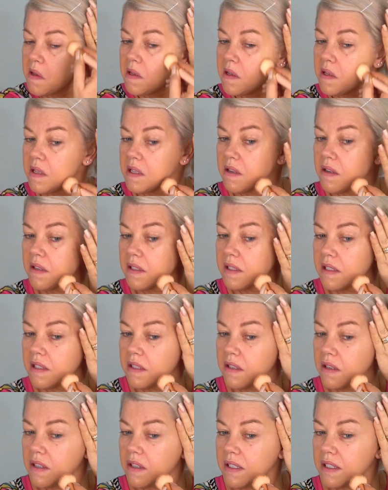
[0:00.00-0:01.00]
So it's a
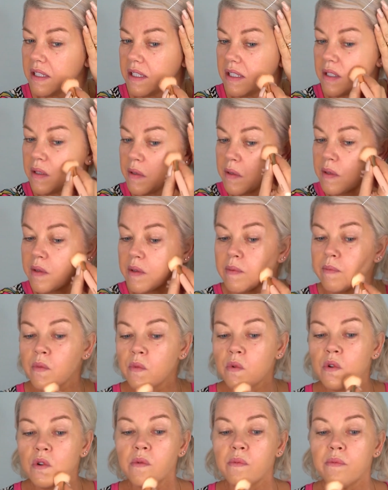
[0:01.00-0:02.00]
nice
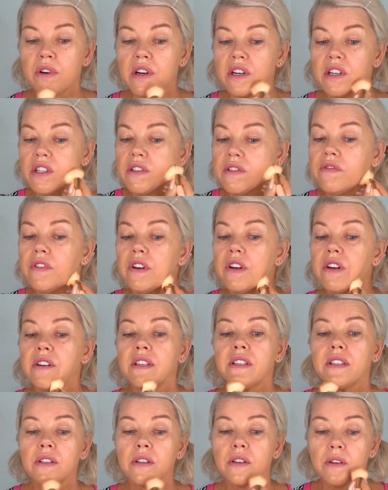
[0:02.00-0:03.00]
small brush, very
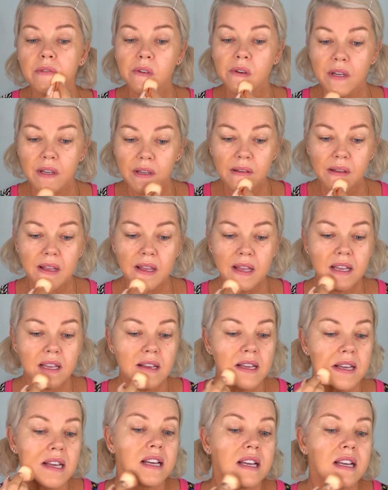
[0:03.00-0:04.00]
soft.
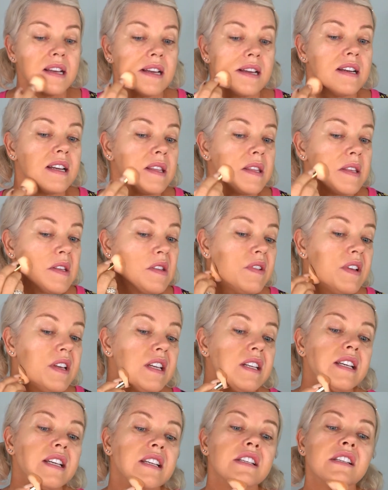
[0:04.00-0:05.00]
Now this
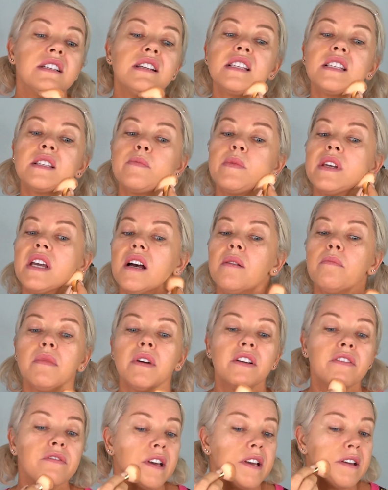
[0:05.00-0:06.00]
foundation has become
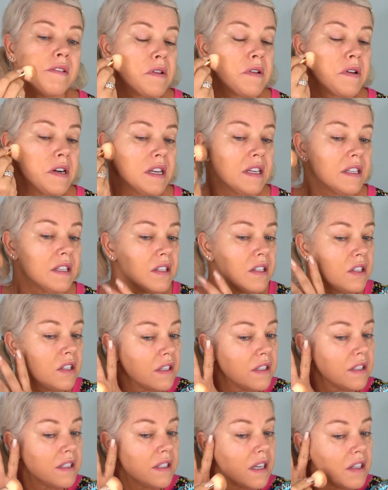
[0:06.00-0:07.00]
my favourite. It's
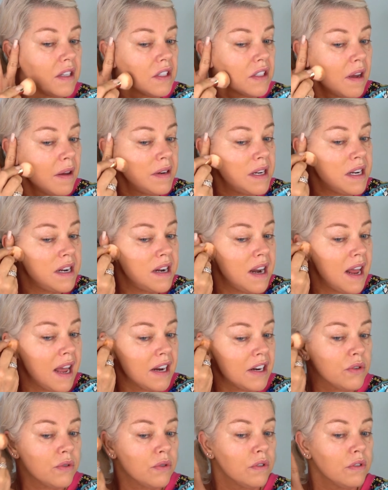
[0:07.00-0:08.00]
just such a
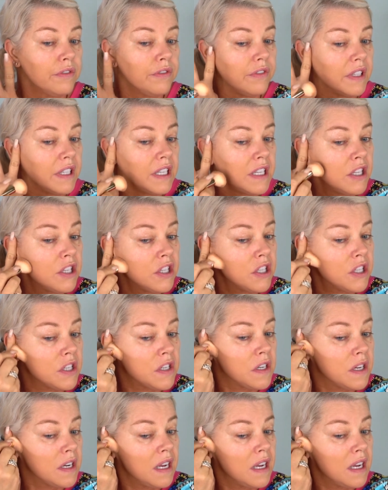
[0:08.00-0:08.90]
natural finish.